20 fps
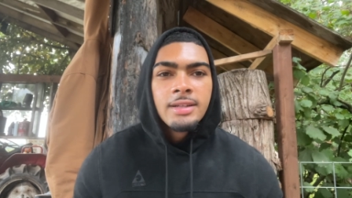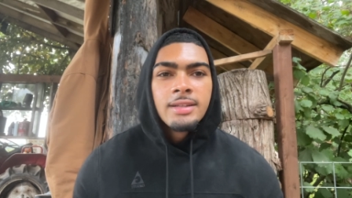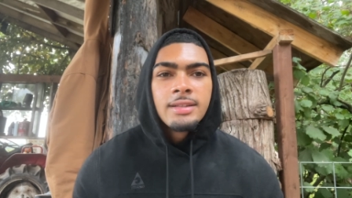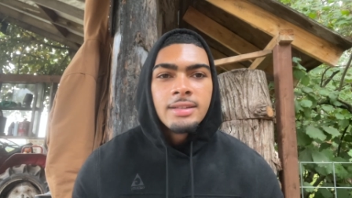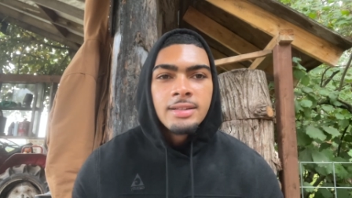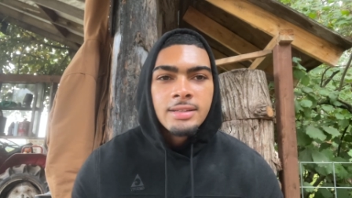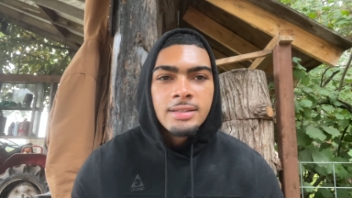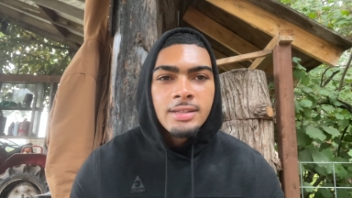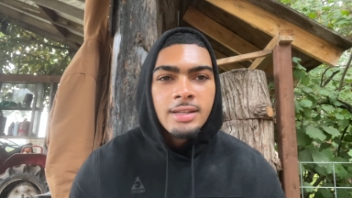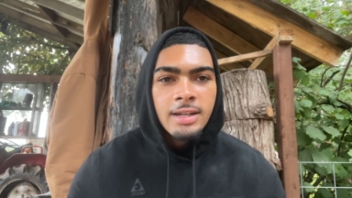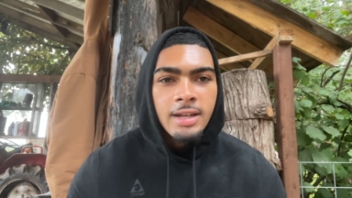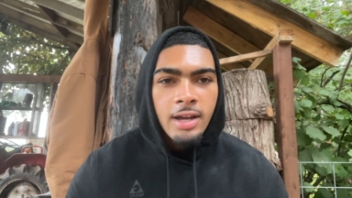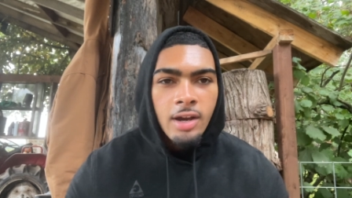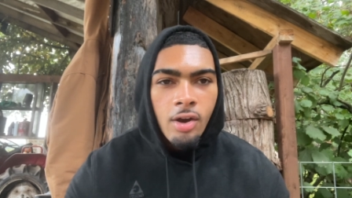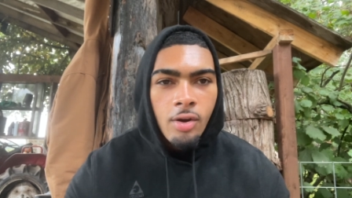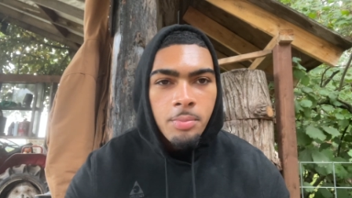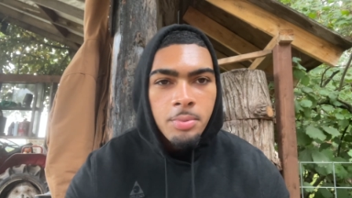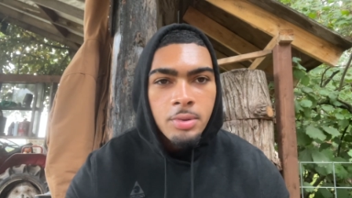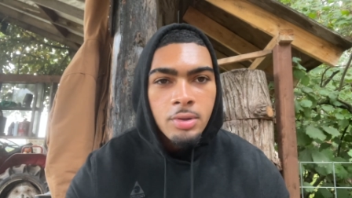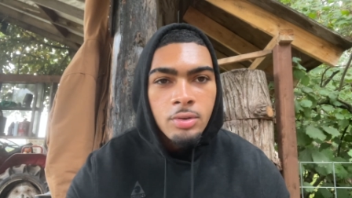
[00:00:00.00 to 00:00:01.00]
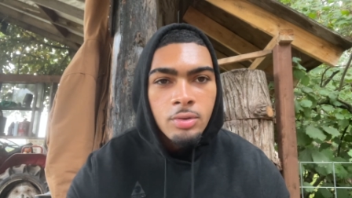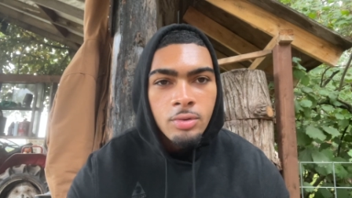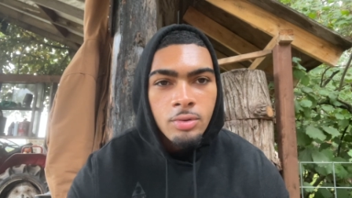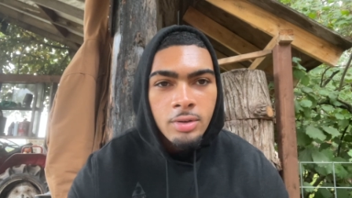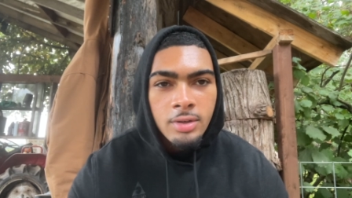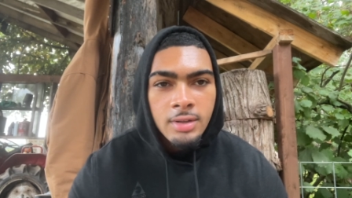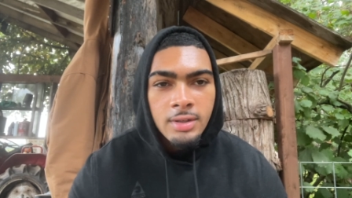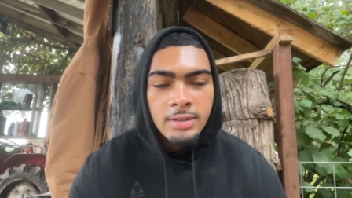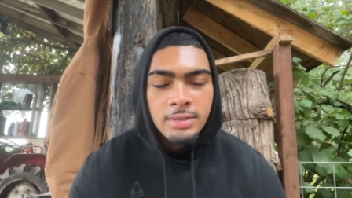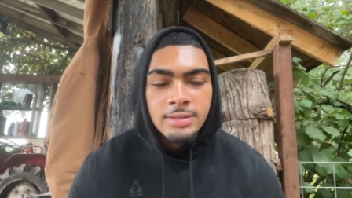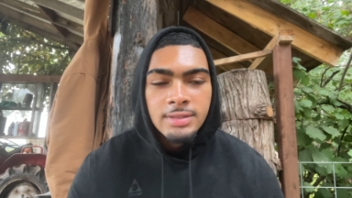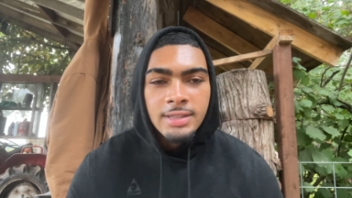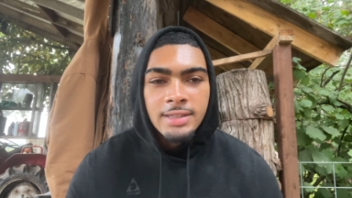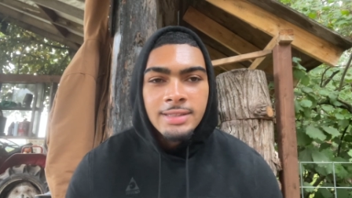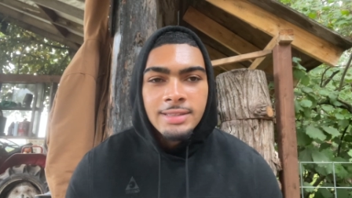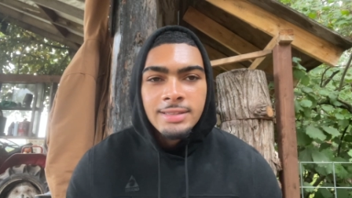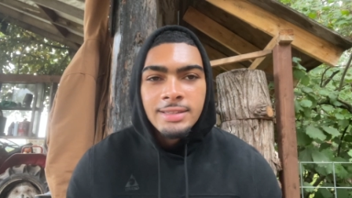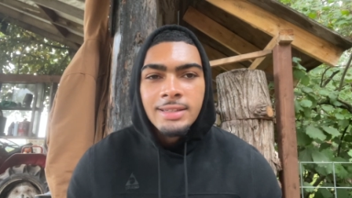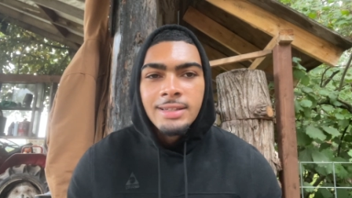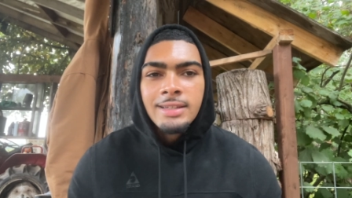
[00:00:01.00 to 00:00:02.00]
This is going to help you
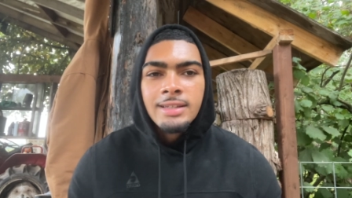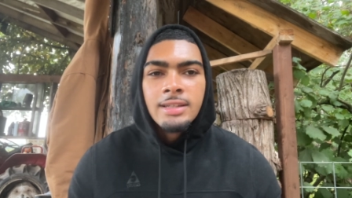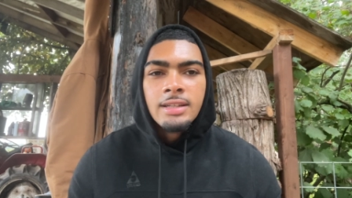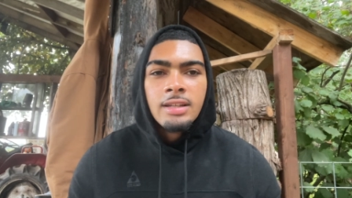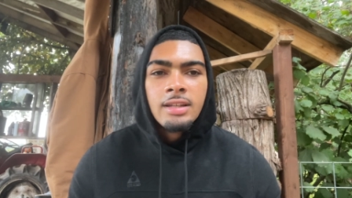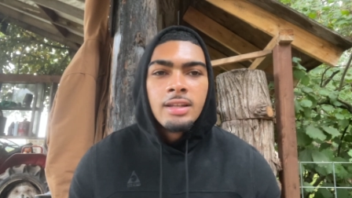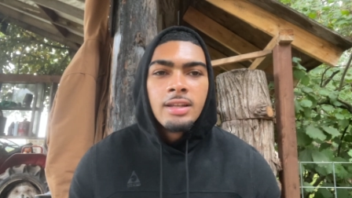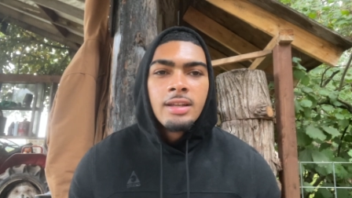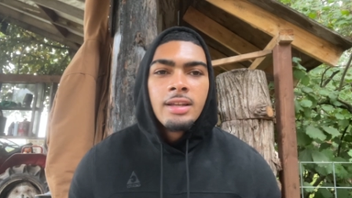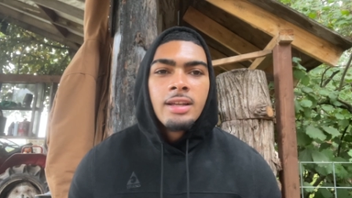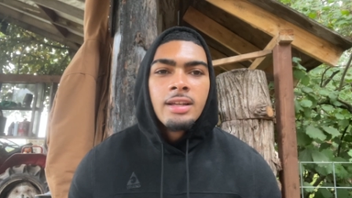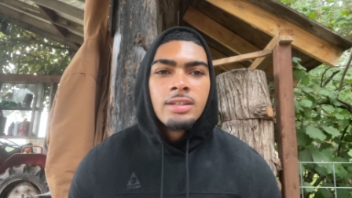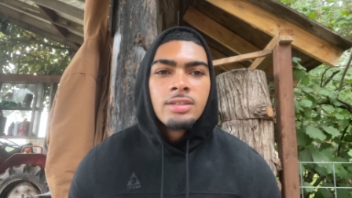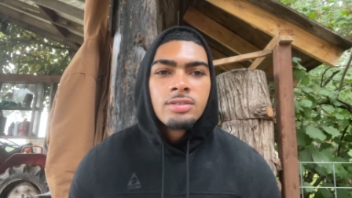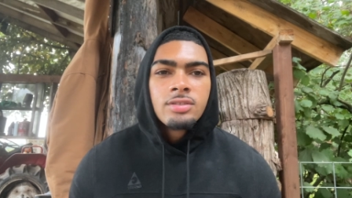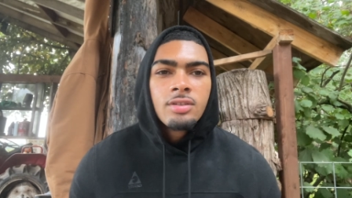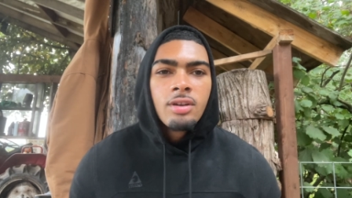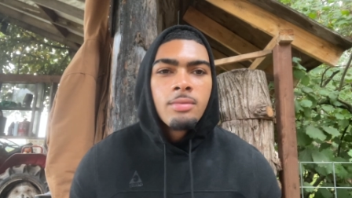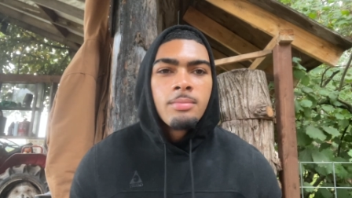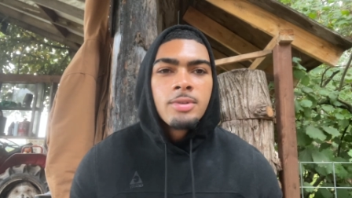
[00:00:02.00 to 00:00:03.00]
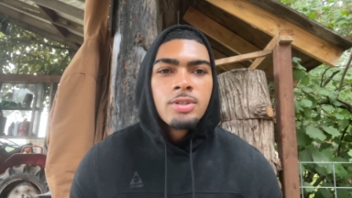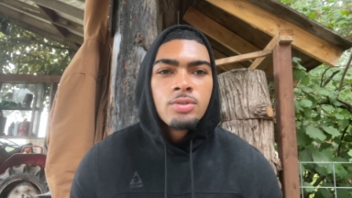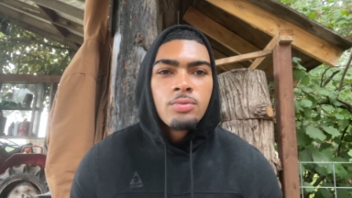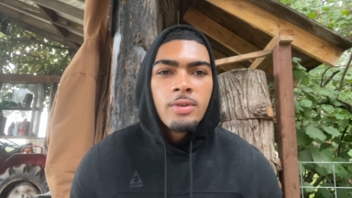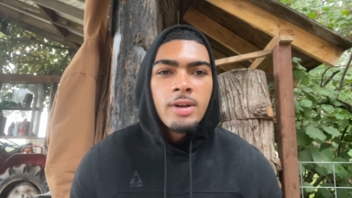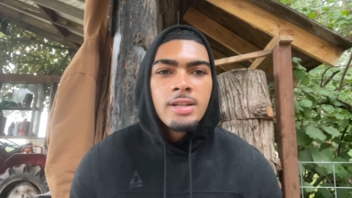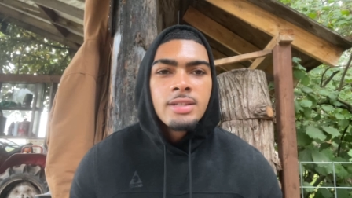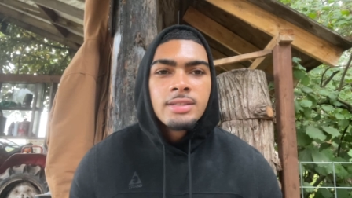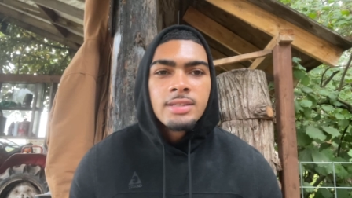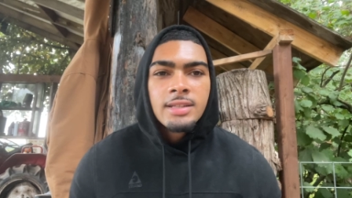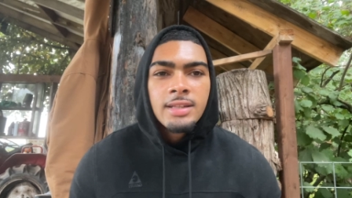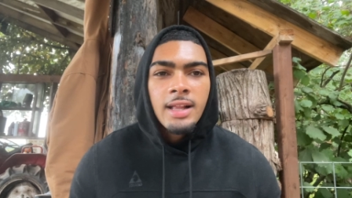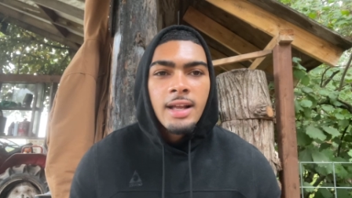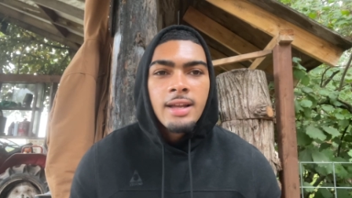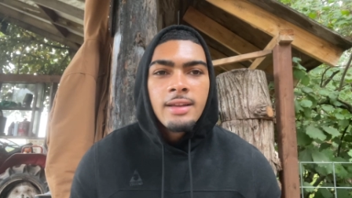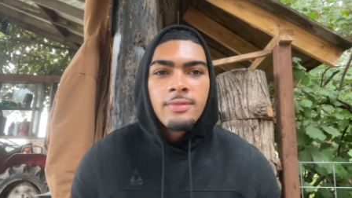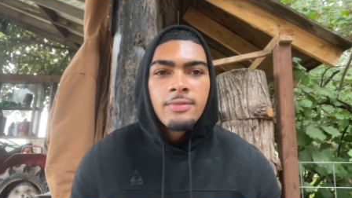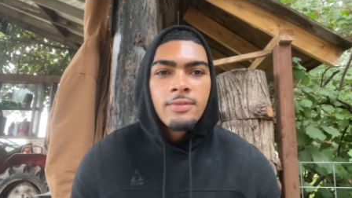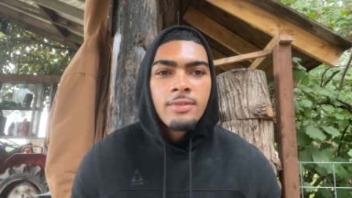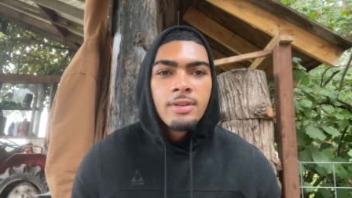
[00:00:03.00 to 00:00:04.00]
succeed in so much ways in life.